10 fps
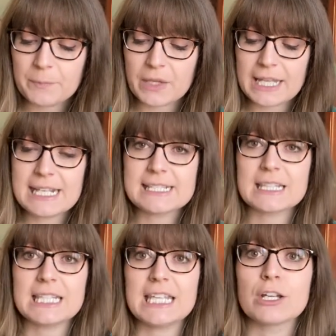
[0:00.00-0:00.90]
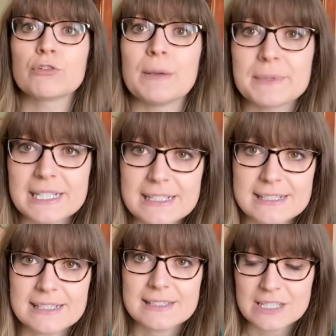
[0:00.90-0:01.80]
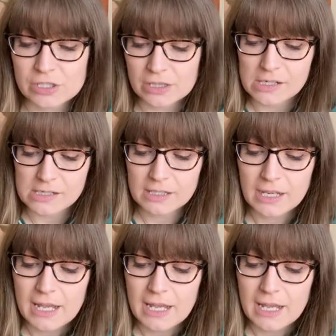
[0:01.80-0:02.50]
is the Cryptids Stitch Along